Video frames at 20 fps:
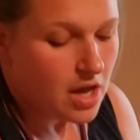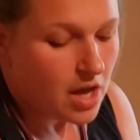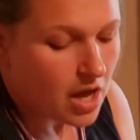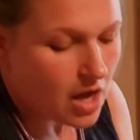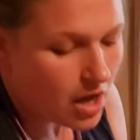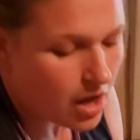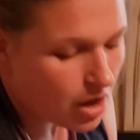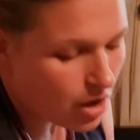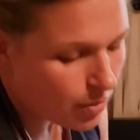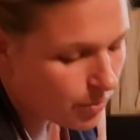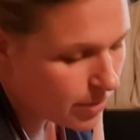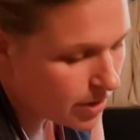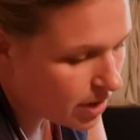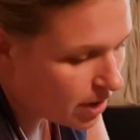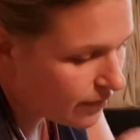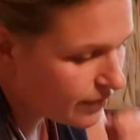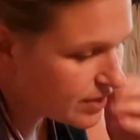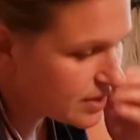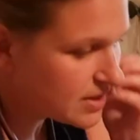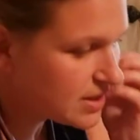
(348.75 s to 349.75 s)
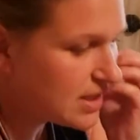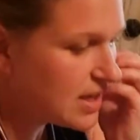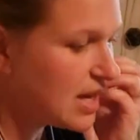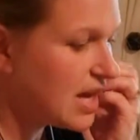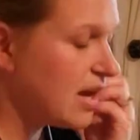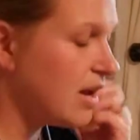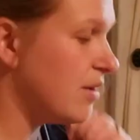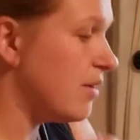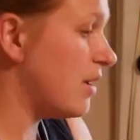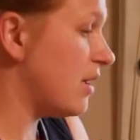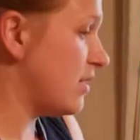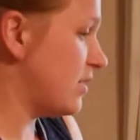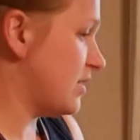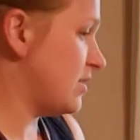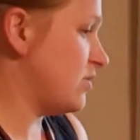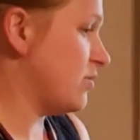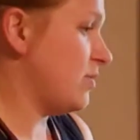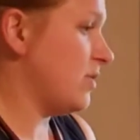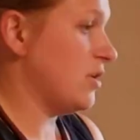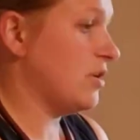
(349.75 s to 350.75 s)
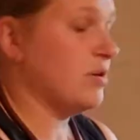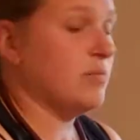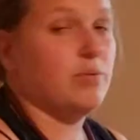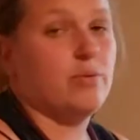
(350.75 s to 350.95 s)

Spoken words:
And obviously, this would be a good